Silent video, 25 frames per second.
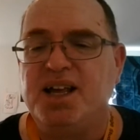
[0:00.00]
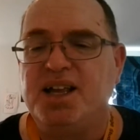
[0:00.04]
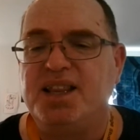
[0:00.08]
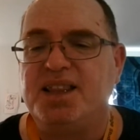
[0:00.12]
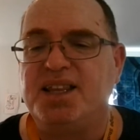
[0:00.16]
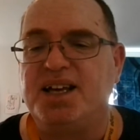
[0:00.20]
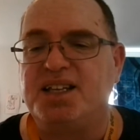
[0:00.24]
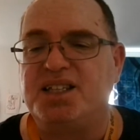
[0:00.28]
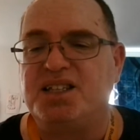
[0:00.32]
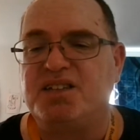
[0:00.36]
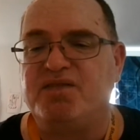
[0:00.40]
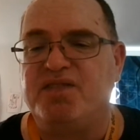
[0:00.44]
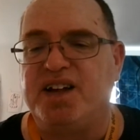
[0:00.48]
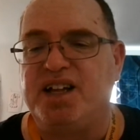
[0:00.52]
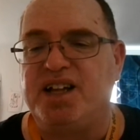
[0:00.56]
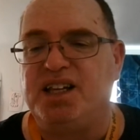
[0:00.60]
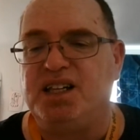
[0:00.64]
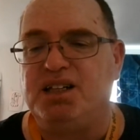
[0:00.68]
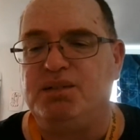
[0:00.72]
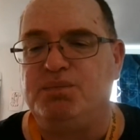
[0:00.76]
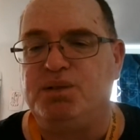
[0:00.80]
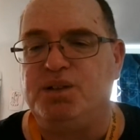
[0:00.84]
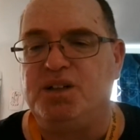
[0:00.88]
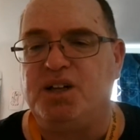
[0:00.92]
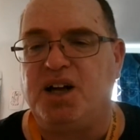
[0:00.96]
that's
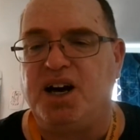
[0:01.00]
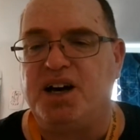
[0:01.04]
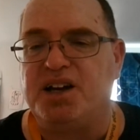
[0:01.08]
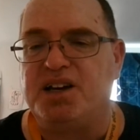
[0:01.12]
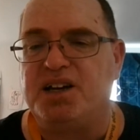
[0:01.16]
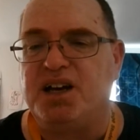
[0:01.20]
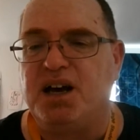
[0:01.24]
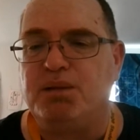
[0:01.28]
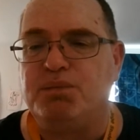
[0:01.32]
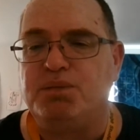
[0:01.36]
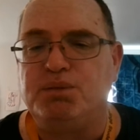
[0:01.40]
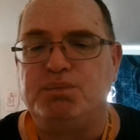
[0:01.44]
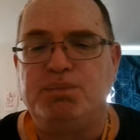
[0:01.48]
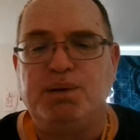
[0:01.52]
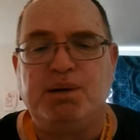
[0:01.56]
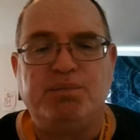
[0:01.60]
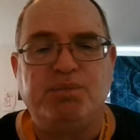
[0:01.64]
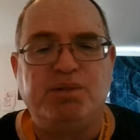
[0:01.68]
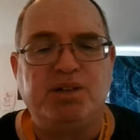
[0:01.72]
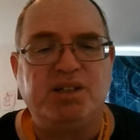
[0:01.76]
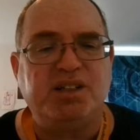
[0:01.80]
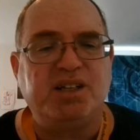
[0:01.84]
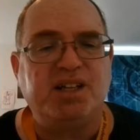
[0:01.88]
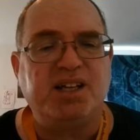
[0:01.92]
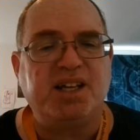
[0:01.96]
available on Humble
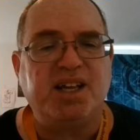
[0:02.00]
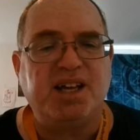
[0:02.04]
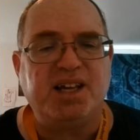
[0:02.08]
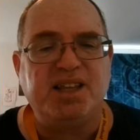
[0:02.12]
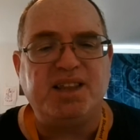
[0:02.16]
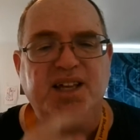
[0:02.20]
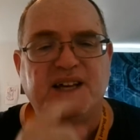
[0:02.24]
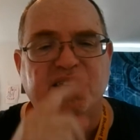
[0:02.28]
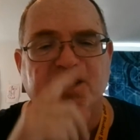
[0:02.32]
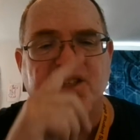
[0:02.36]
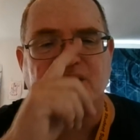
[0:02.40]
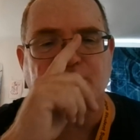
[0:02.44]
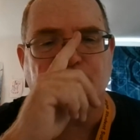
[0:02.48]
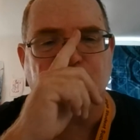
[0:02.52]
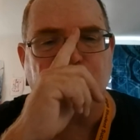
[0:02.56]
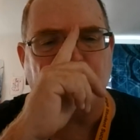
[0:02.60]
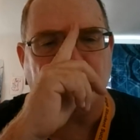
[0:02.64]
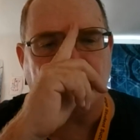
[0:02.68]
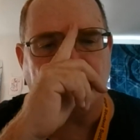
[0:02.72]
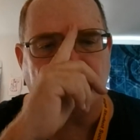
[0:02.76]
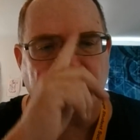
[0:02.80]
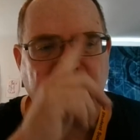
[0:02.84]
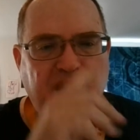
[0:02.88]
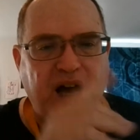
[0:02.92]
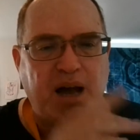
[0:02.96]
Bumble, and again that
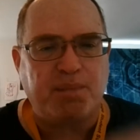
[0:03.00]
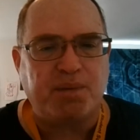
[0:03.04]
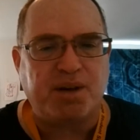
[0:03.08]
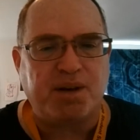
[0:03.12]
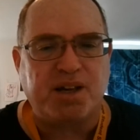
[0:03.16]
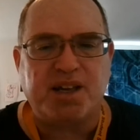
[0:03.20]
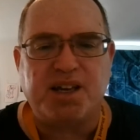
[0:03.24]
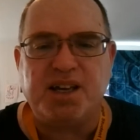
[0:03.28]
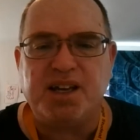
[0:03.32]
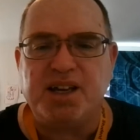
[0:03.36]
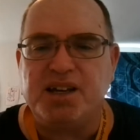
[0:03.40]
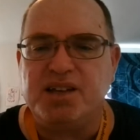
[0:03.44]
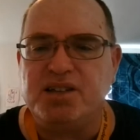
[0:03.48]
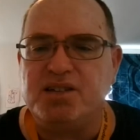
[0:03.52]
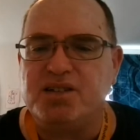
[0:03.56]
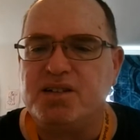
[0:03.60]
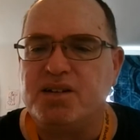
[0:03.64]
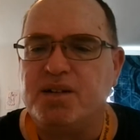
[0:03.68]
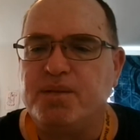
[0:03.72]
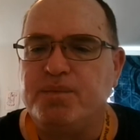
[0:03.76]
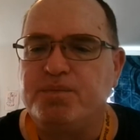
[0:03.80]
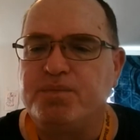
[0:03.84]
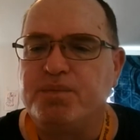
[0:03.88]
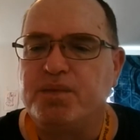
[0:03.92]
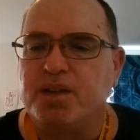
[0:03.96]
supports Comic
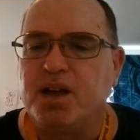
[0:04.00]
Kids.